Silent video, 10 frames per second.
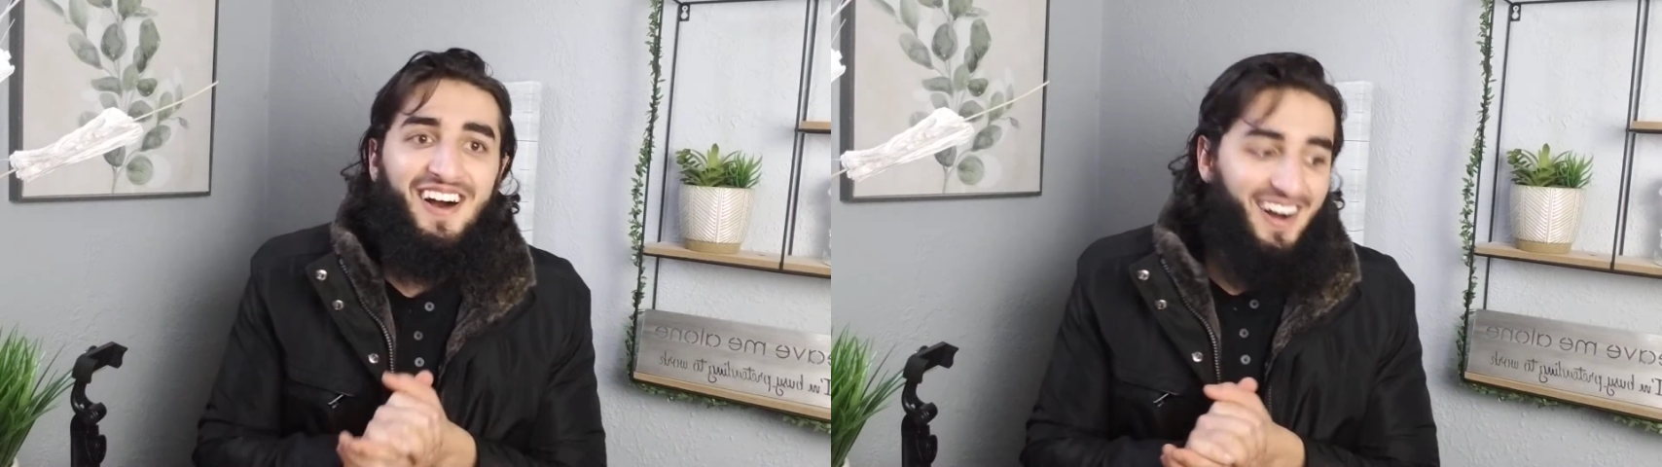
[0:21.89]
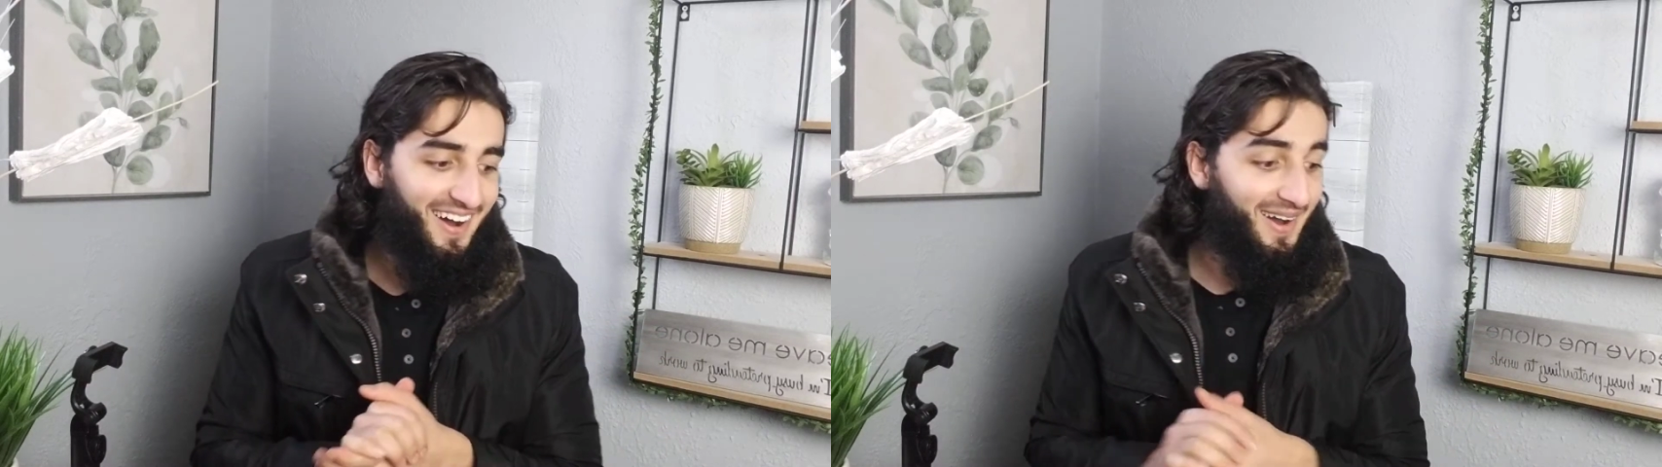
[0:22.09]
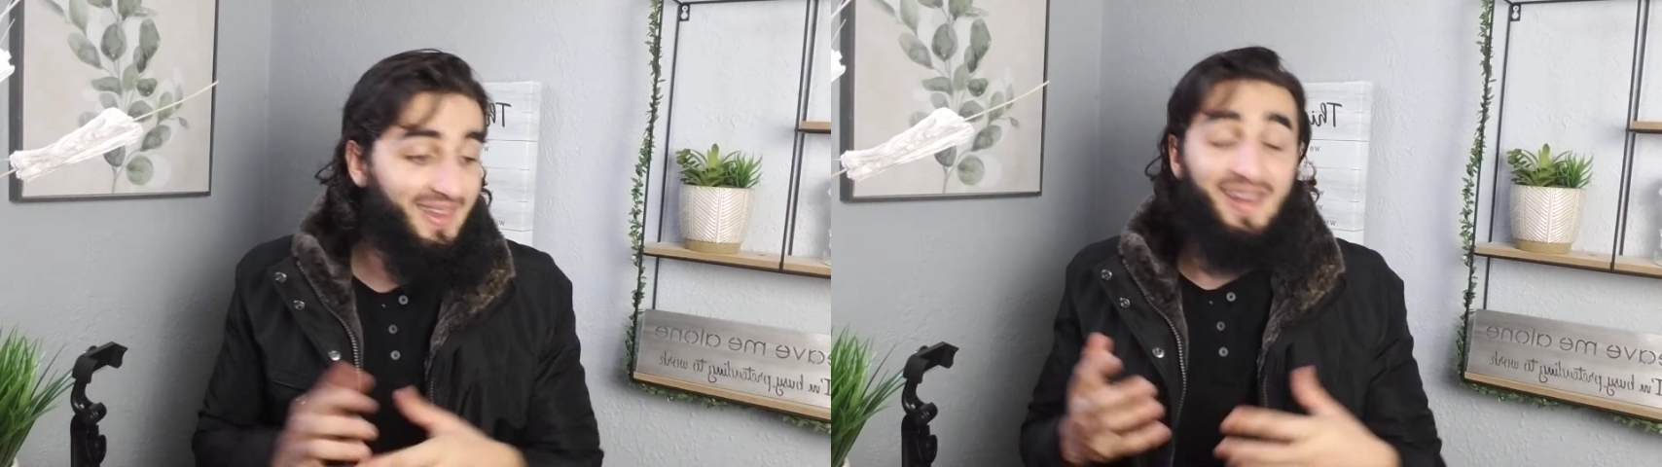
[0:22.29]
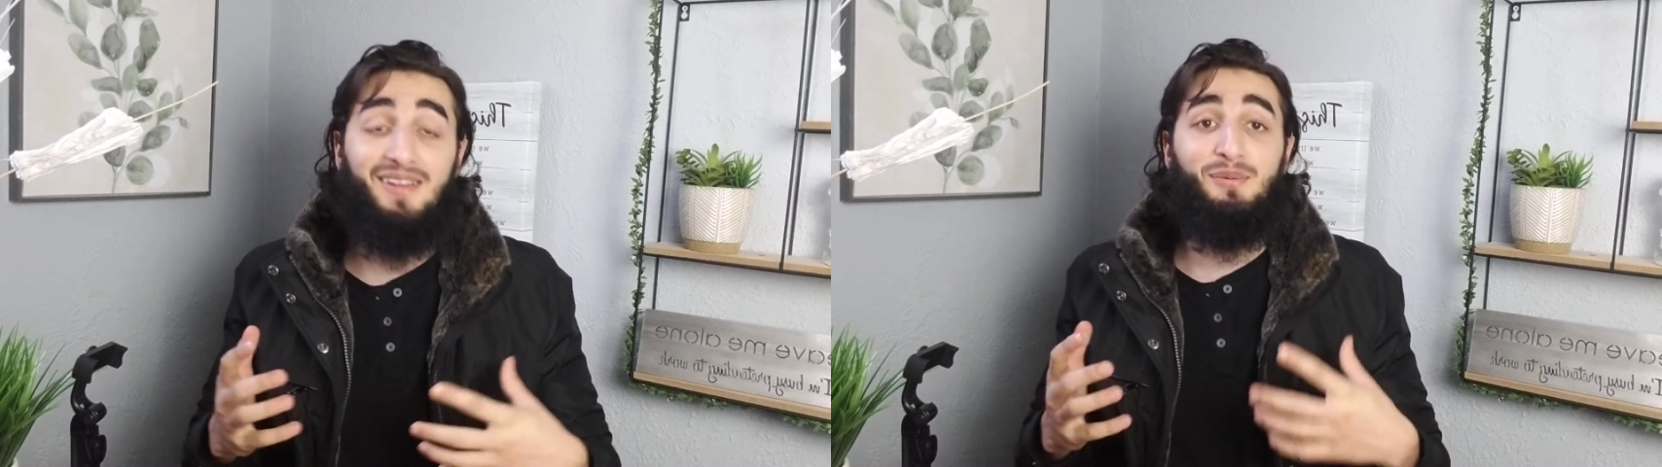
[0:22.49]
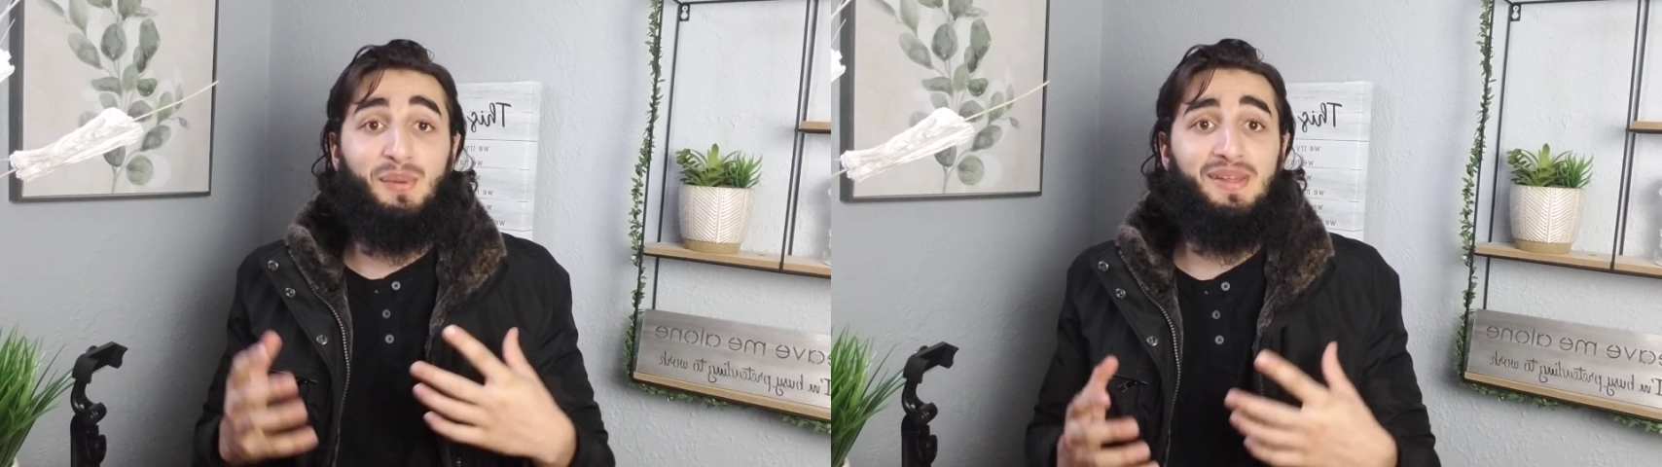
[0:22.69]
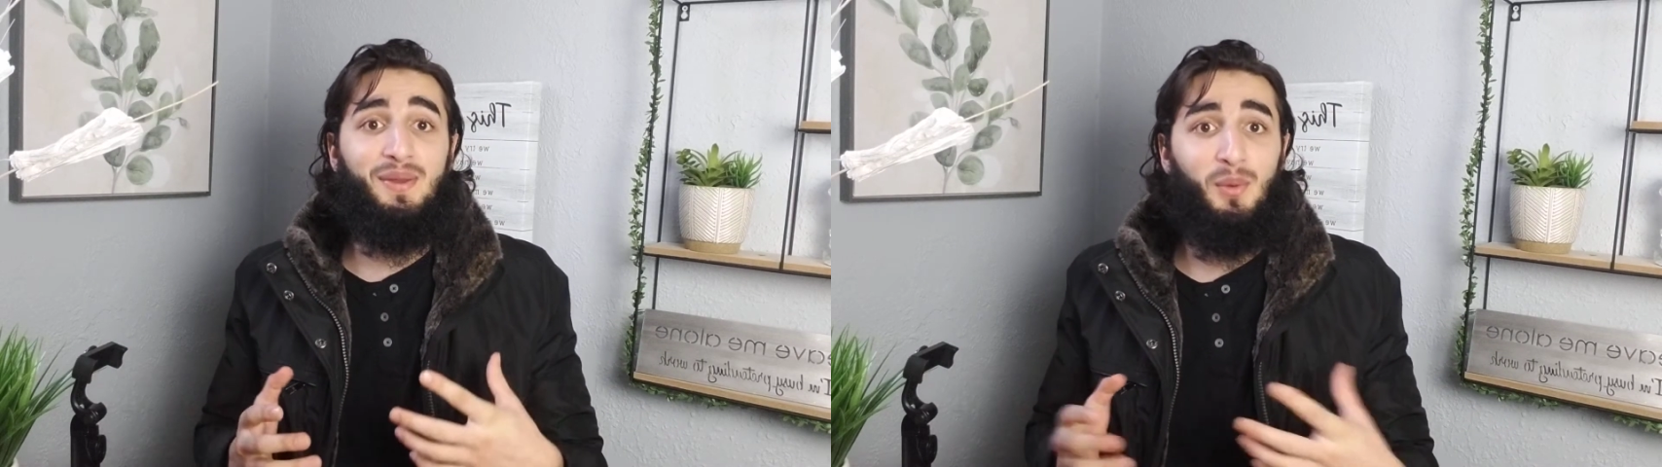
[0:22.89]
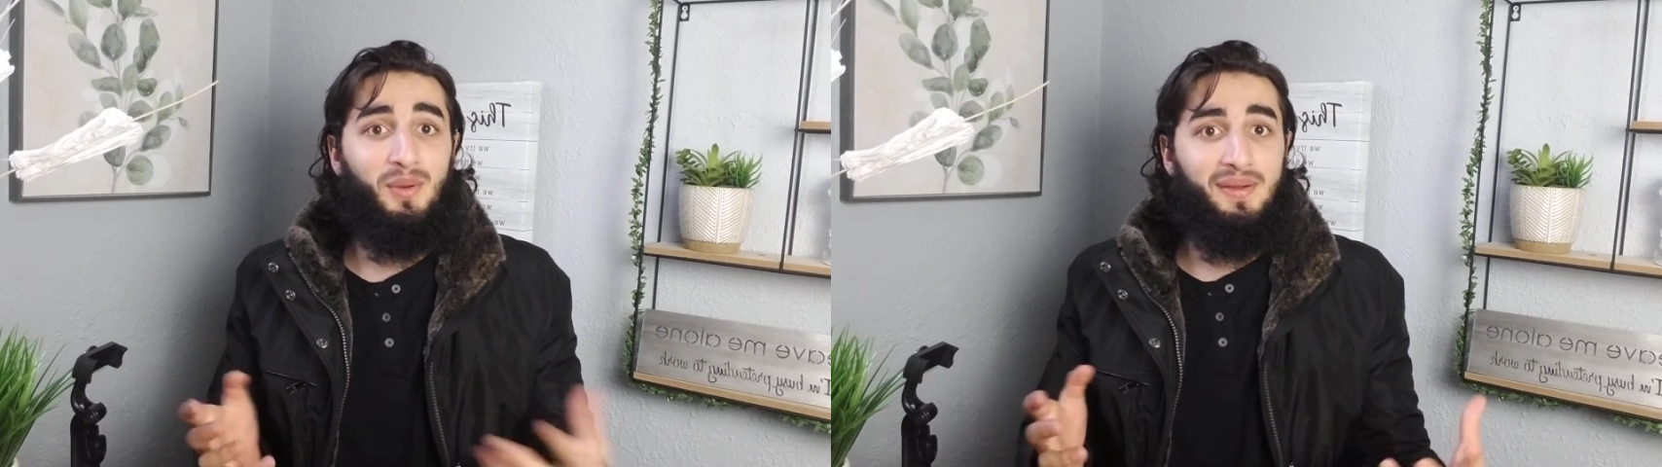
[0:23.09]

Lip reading: yeah, it's really cold,